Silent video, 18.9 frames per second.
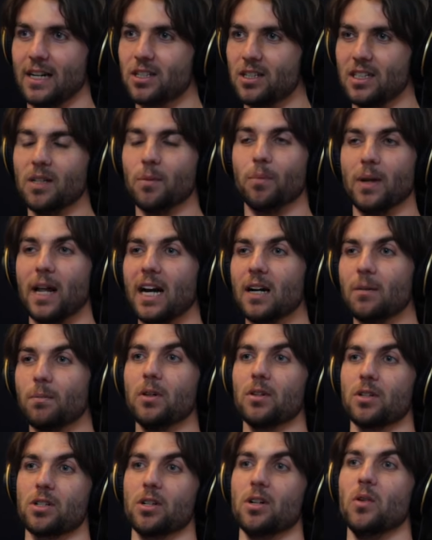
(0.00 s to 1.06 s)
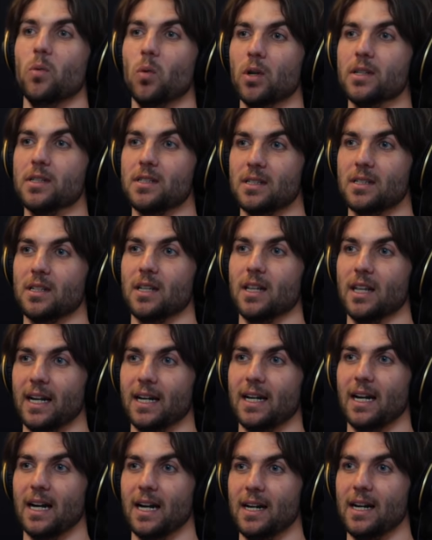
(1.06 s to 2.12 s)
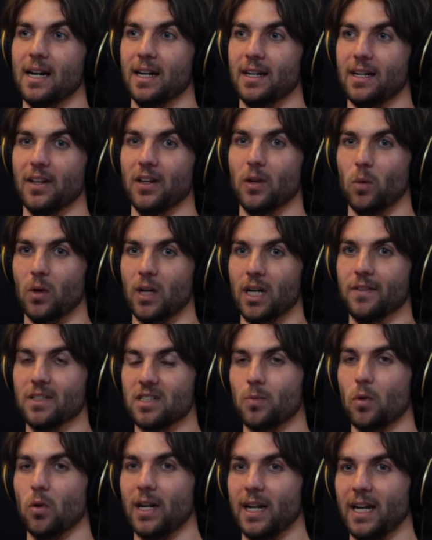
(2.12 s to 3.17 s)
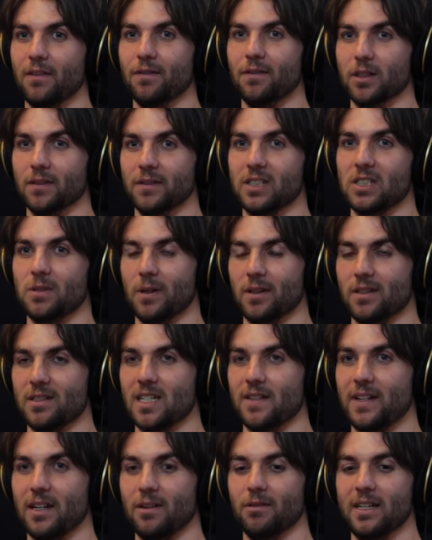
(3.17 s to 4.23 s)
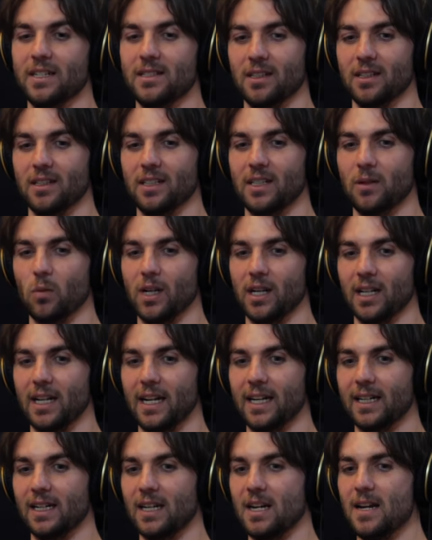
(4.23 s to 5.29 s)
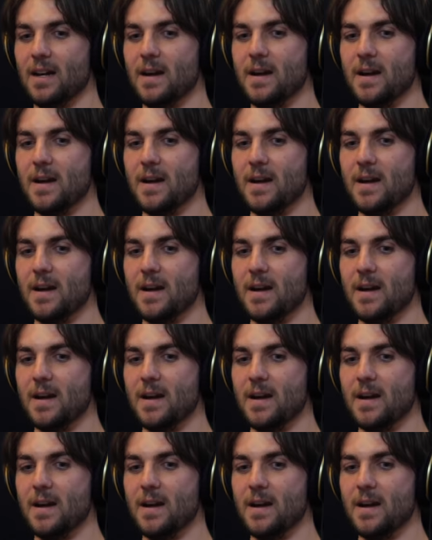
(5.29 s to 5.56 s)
Actually, the Black Box show was like another one of a small handful of experiences I've had recently where like,